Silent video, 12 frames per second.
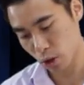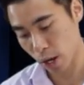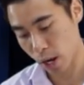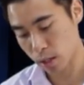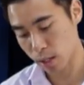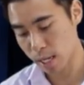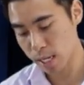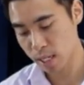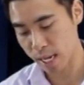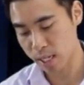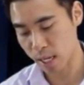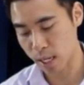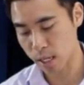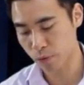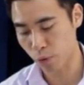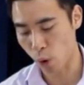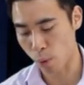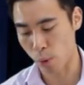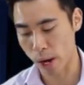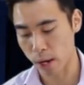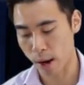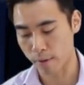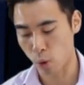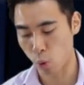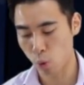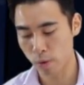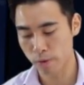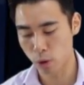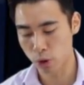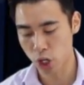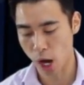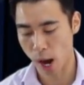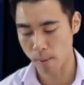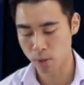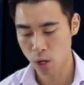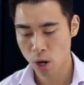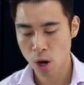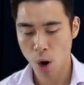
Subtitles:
you're going to need to get it in this form where you have all of your terms